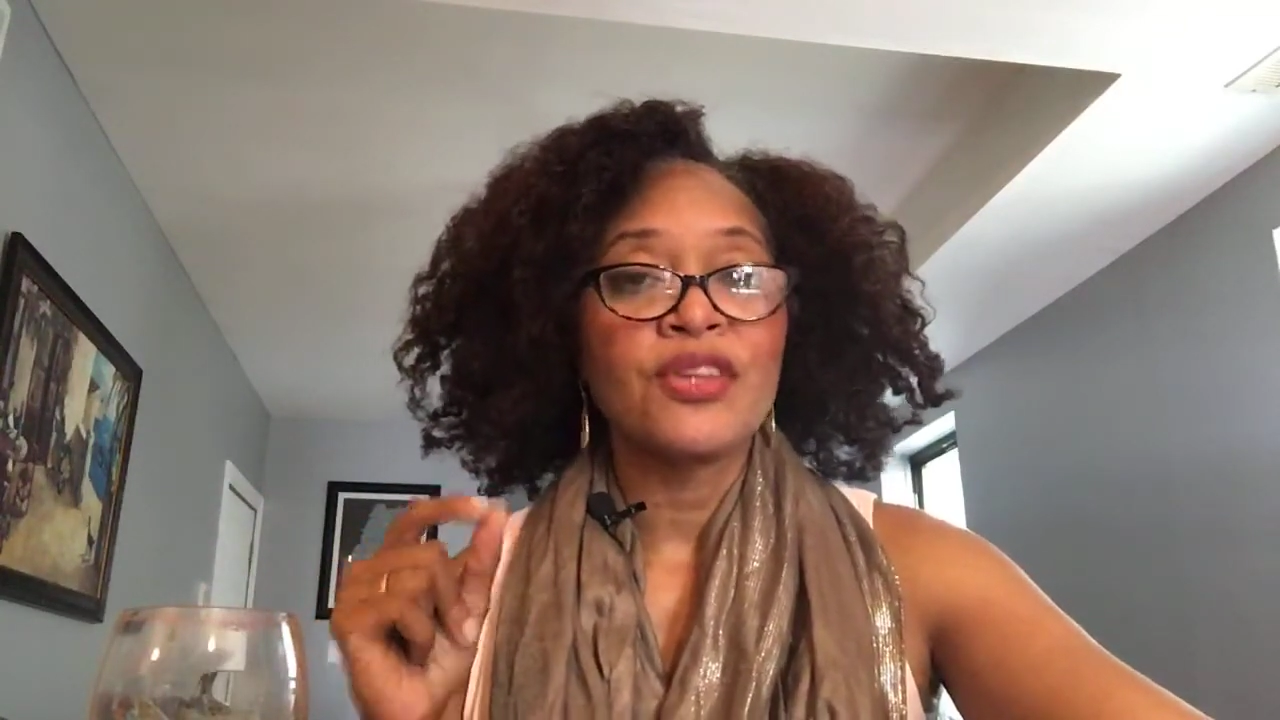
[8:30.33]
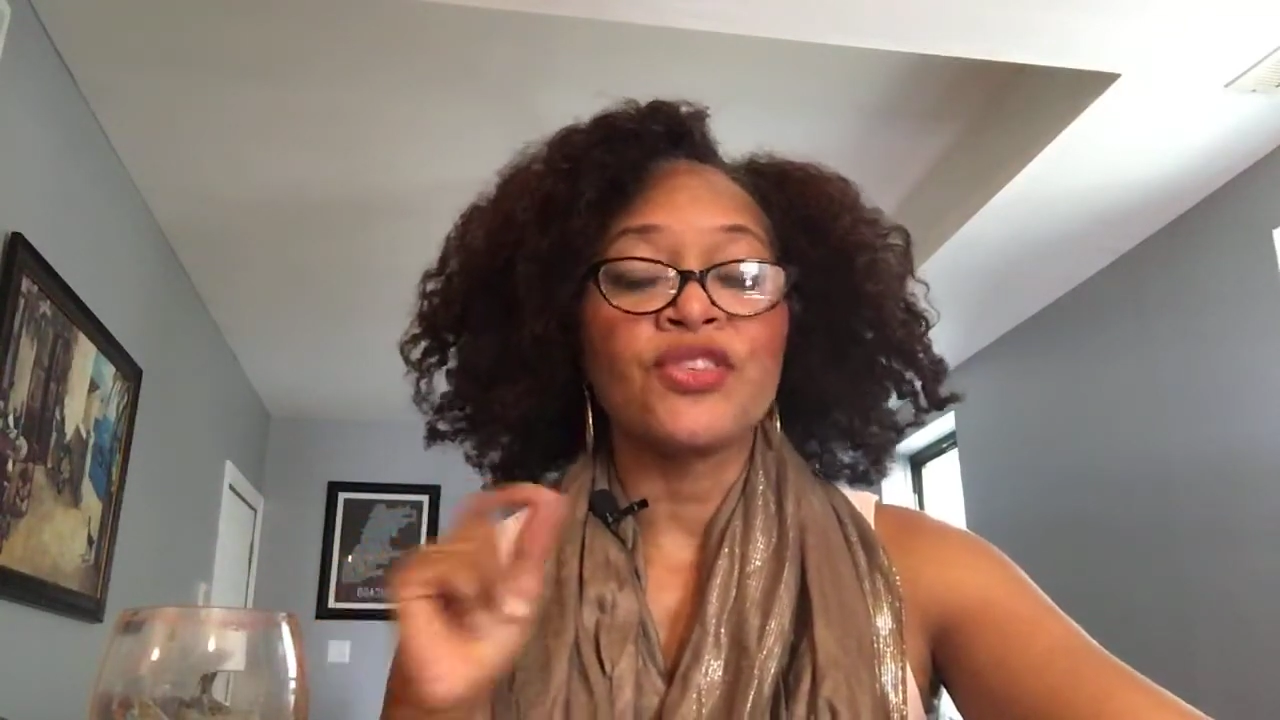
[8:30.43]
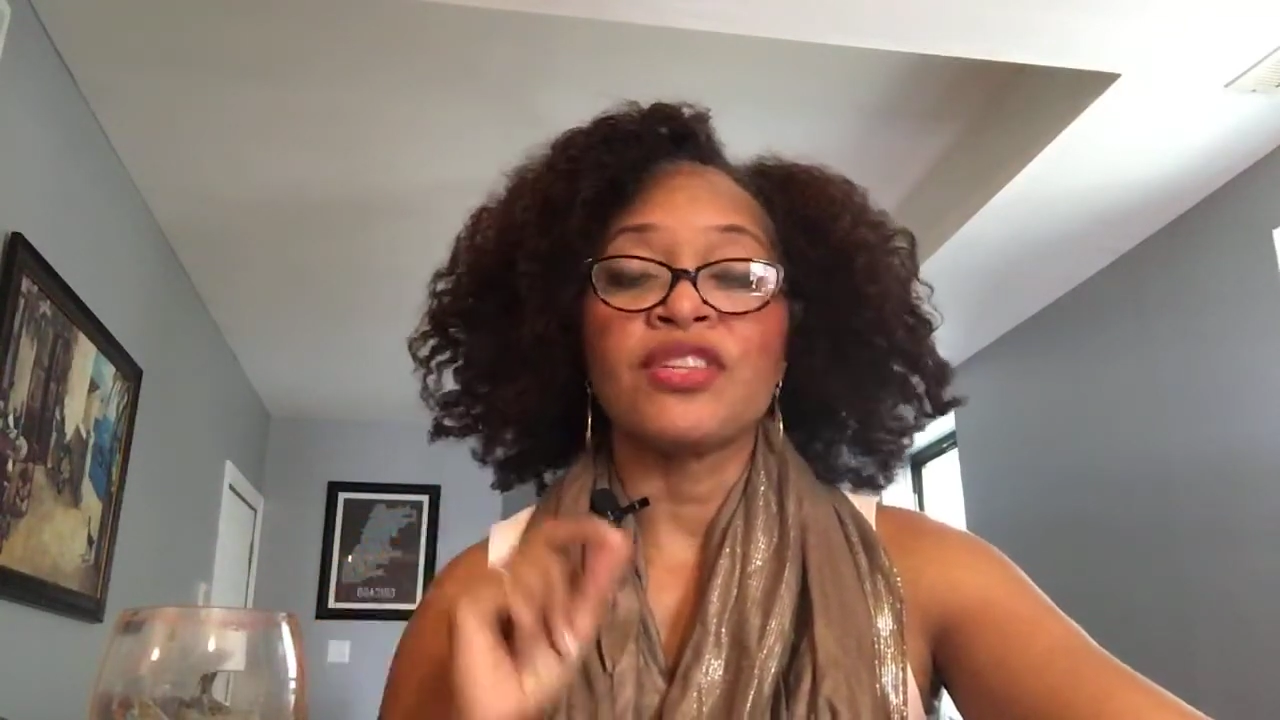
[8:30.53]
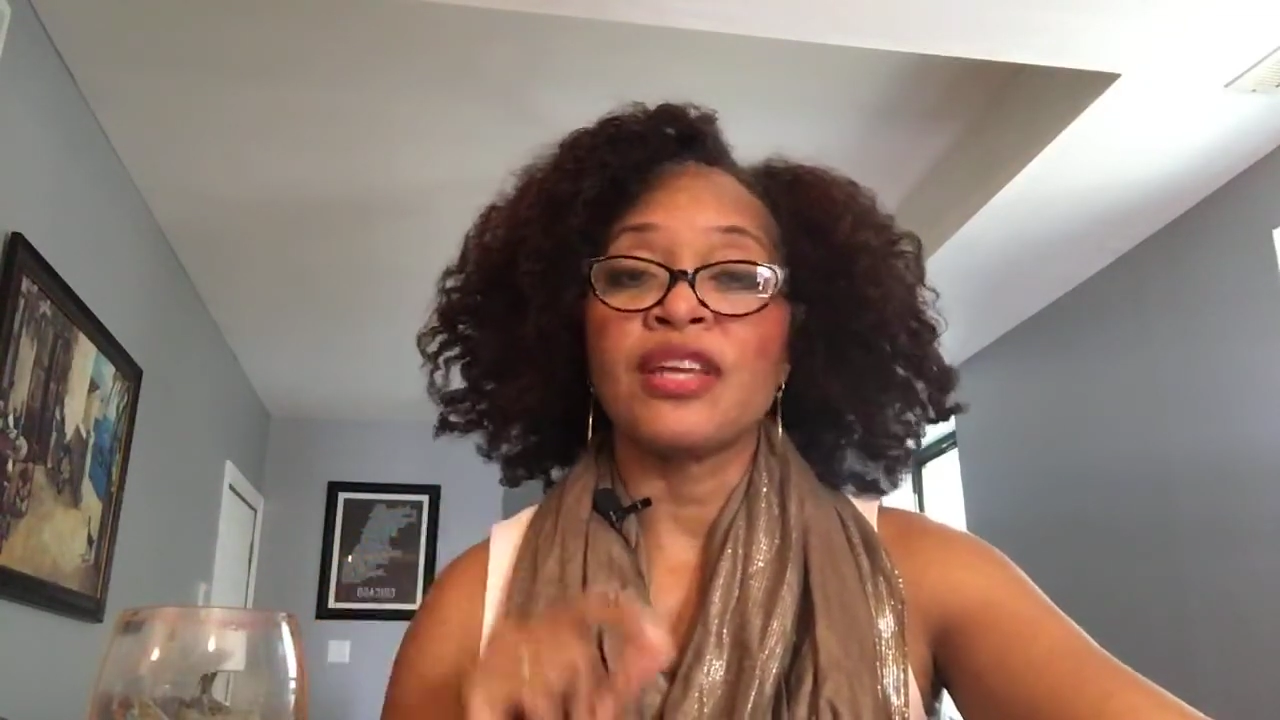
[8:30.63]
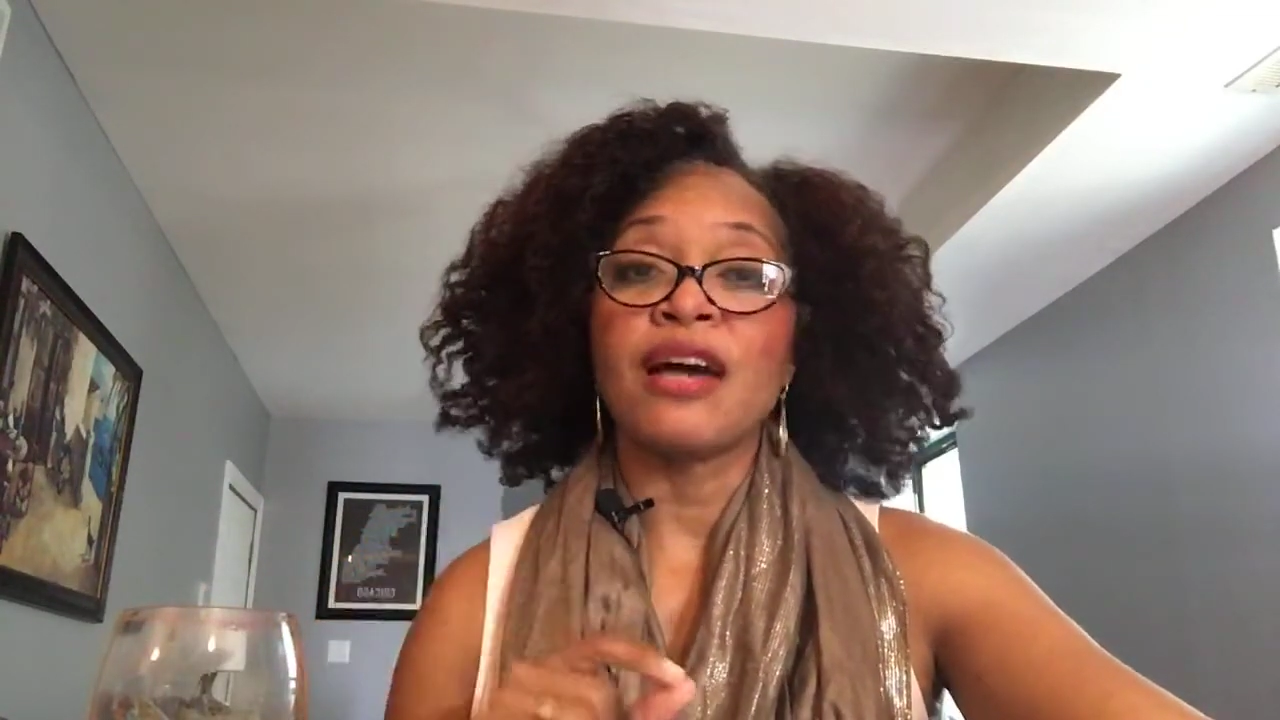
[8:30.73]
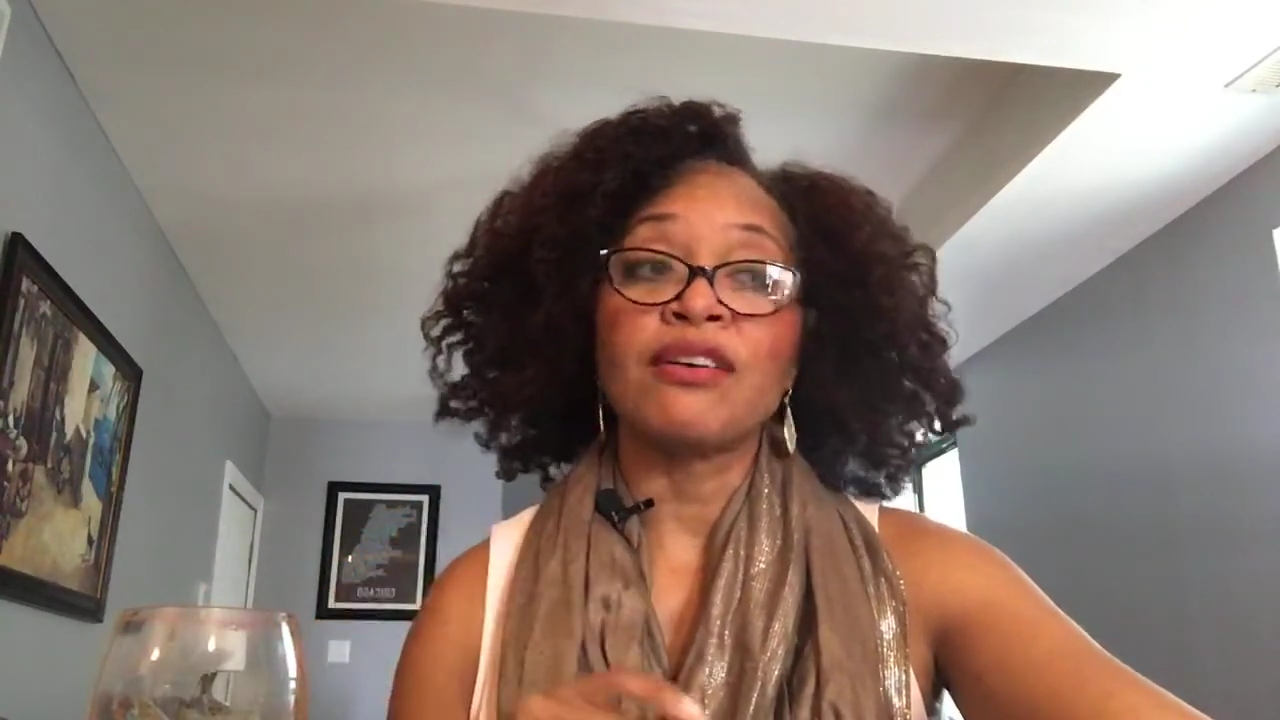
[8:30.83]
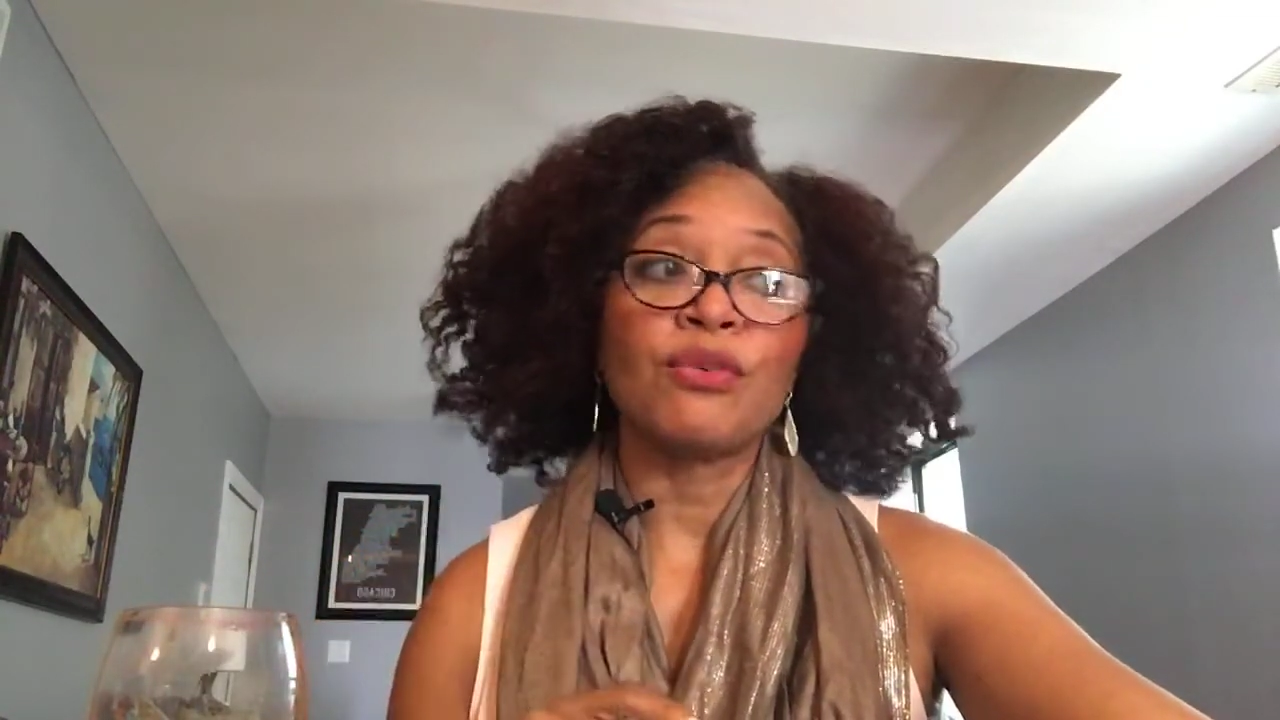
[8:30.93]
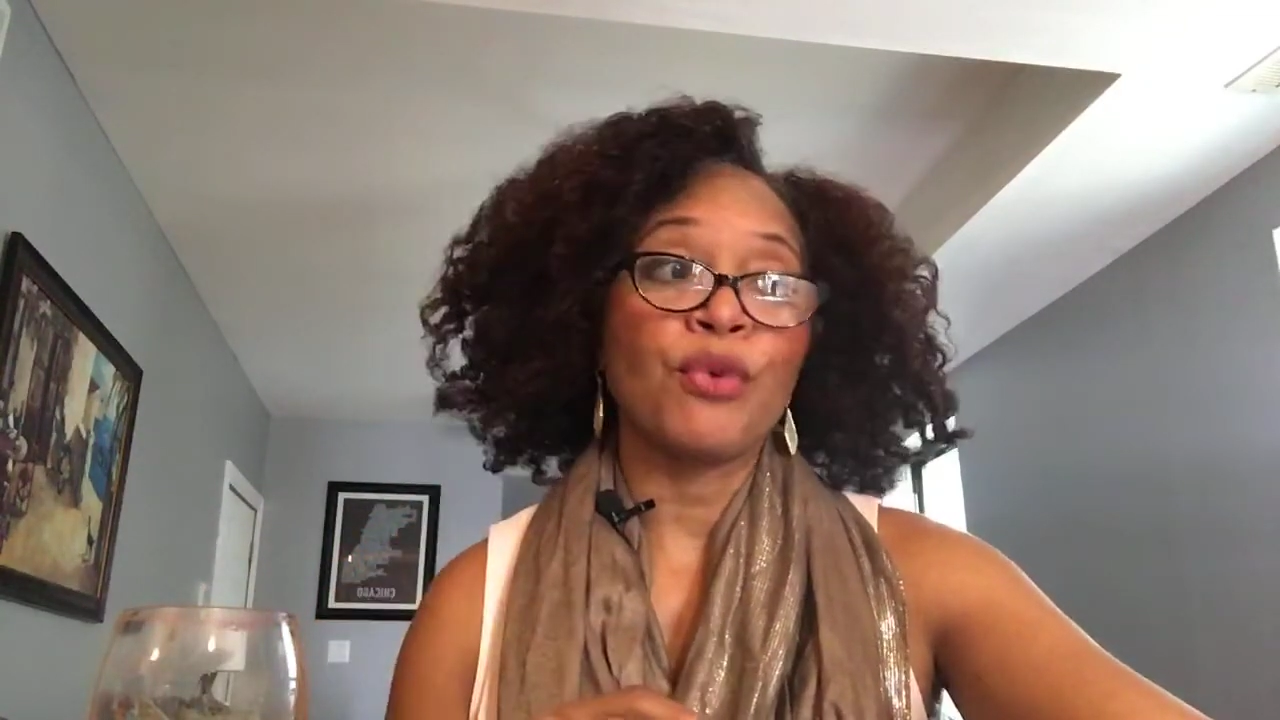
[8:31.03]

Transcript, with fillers: So they're not going